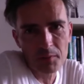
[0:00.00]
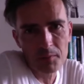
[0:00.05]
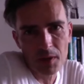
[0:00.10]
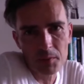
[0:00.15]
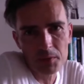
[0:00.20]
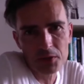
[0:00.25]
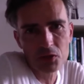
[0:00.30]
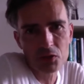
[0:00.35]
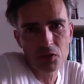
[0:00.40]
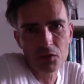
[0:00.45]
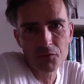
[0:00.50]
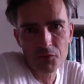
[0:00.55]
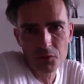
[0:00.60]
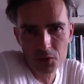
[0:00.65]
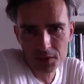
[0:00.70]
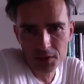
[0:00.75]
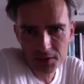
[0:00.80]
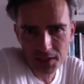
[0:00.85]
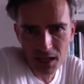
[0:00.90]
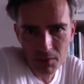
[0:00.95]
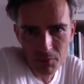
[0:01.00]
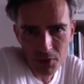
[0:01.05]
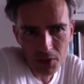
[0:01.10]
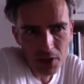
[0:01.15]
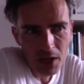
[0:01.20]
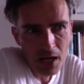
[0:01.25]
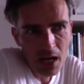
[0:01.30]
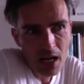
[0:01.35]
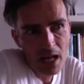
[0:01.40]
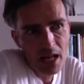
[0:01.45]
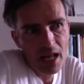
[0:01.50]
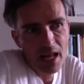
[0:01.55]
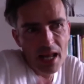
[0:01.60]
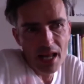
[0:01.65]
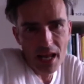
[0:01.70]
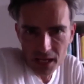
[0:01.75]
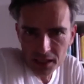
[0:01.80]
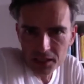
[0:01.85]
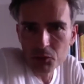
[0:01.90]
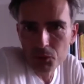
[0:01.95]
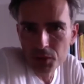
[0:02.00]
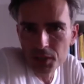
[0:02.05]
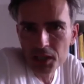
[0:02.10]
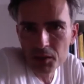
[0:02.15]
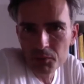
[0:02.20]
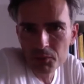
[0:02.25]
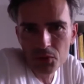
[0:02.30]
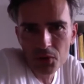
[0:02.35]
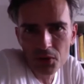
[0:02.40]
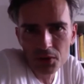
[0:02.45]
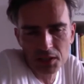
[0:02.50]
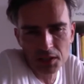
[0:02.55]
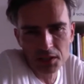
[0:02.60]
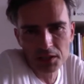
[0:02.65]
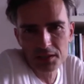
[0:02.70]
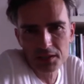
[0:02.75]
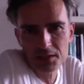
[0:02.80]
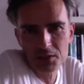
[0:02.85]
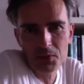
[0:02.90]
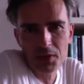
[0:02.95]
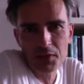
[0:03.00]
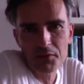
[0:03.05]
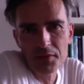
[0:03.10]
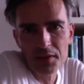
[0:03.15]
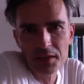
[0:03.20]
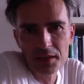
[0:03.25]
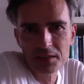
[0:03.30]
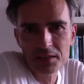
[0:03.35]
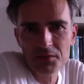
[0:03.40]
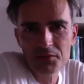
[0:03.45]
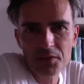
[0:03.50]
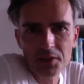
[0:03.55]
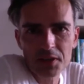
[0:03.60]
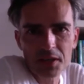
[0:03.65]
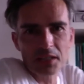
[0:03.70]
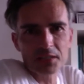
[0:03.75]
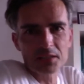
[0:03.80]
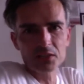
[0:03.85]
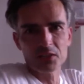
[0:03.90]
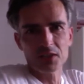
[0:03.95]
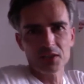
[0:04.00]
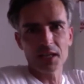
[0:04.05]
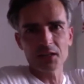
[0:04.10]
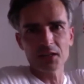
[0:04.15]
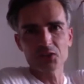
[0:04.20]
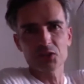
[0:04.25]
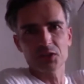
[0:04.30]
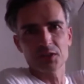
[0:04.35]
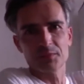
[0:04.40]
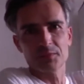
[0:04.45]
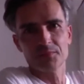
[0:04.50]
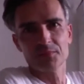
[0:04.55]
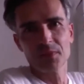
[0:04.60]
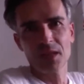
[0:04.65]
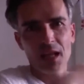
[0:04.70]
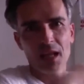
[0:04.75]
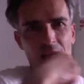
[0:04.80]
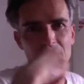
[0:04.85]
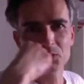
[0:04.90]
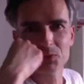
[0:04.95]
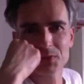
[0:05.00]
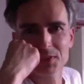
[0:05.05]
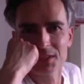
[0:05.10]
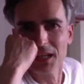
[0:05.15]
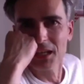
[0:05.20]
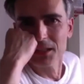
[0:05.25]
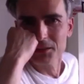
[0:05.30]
material for summer, and a winning product. So I think it's a very nice collection, as we said.